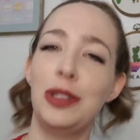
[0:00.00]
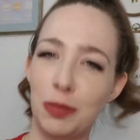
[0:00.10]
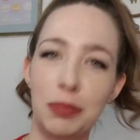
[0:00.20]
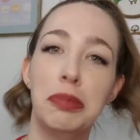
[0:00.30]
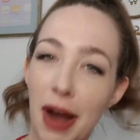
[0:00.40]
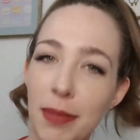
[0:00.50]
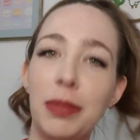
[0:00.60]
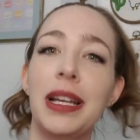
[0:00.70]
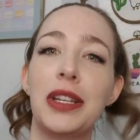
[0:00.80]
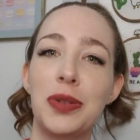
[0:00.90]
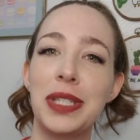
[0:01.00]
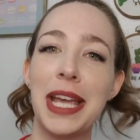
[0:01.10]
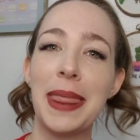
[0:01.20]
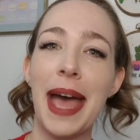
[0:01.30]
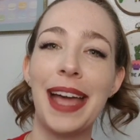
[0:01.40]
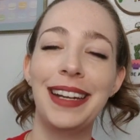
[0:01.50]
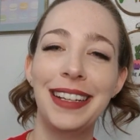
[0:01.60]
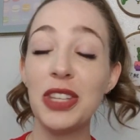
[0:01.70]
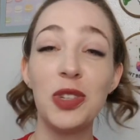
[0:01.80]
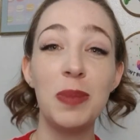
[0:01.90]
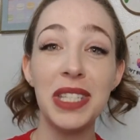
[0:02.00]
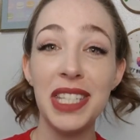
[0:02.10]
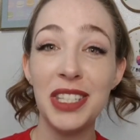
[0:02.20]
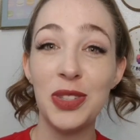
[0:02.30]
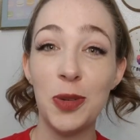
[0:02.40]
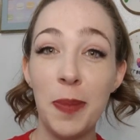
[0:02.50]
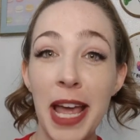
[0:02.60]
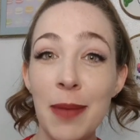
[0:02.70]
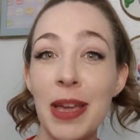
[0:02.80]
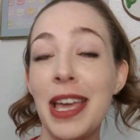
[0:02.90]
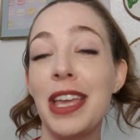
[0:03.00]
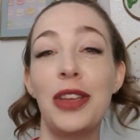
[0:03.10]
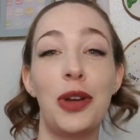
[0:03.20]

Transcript: you probably understand that because your business is your baby.